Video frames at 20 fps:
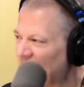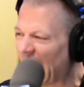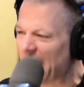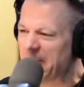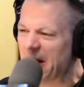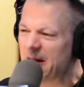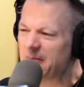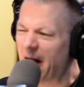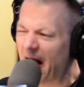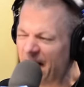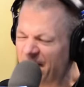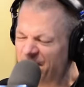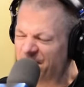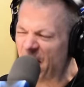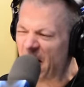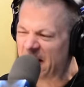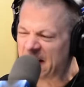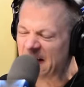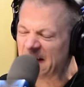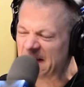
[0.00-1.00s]
Get me my
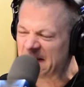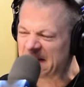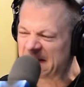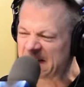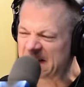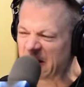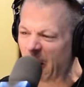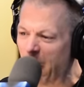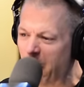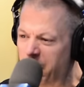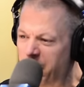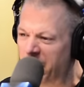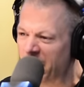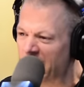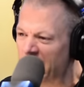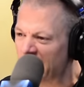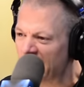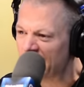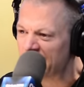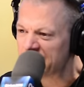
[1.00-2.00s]
fucking soup.
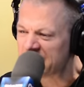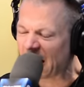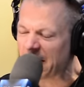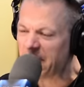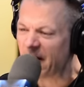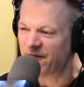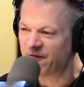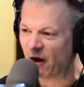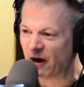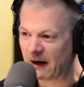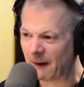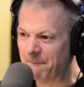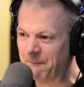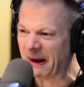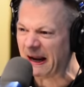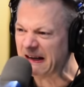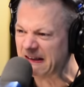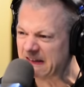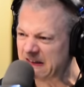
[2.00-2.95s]
Get my fucking pea